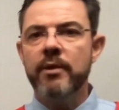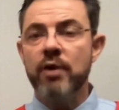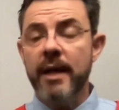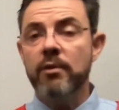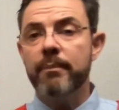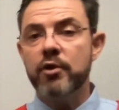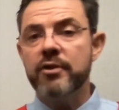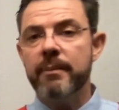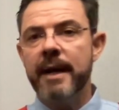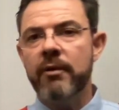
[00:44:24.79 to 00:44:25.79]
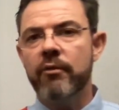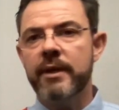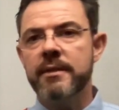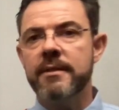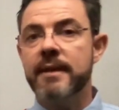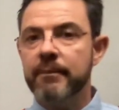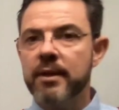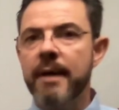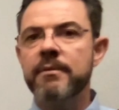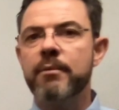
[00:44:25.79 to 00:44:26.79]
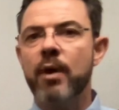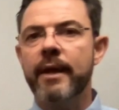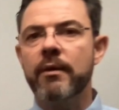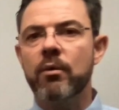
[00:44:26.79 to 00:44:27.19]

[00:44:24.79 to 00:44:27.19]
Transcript: try to push the boundaries and sometimes break the